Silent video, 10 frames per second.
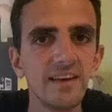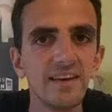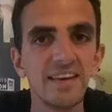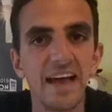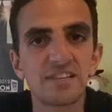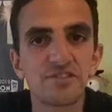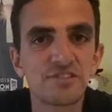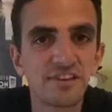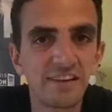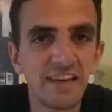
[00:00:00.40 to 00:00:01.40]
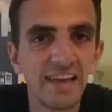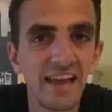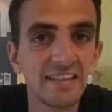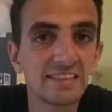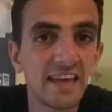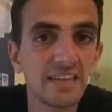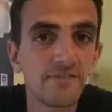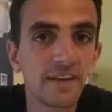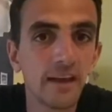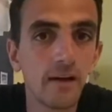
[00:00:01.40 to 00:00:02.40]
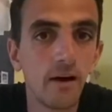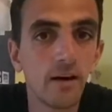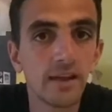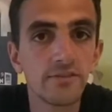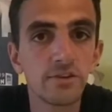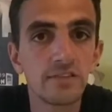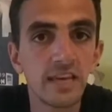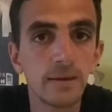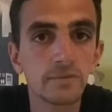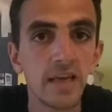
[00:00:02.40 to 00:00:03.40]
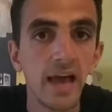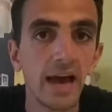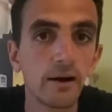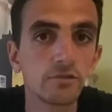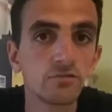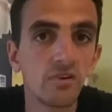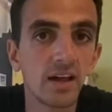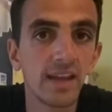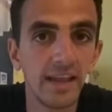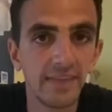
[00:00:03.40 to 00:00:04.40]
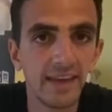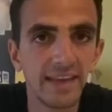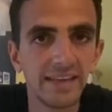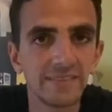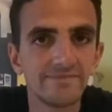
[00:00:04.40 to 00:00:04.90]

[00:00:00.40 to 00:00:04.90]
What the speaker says: Yeah, it's Christodoulou here, and in today's video I'm giving you tips how to run in the heat.